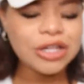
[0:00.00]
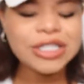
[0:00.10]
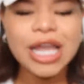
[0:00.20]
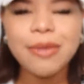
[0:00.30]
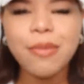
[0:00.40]
Y'all
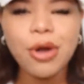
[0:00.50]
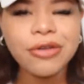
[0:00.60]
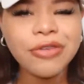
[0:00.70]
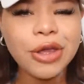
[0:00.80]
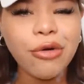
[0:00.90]
say
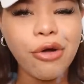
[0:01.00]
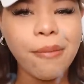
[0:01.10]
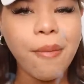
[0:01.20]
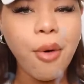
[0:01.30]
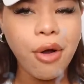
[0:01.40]
Morphe or
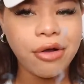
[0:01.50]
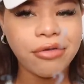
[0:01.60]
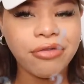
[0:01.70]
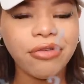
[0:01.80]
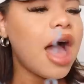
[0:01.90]

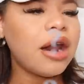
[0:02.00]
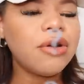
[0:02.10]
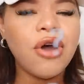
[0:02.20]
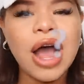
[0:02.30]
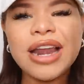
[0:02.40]
Morph? I
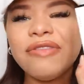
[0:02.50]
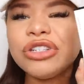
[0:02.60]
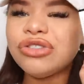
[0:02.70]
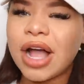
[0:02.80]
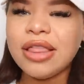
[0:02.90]
don't know. I never
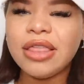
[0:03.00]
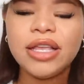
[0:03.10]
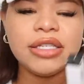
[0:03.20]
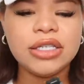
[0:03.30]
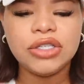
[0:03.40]
tried
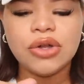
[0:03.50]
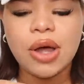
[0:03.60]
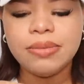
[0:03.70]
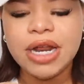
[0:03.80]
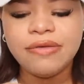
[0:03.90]
this, so
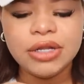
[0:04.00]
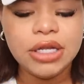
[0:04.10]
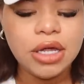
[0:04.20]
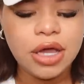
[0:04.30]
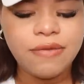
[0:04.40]
I'm
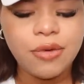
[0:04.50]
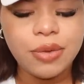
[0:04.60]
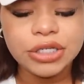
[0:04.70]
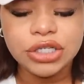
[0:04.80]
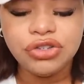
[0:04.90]
definitely looking
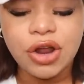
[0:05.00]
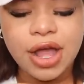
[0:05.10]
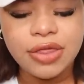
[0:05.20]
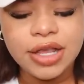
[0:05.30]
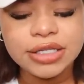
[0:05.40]
forward to
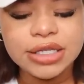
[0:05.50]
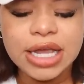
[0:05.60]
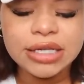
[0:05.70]
trying this.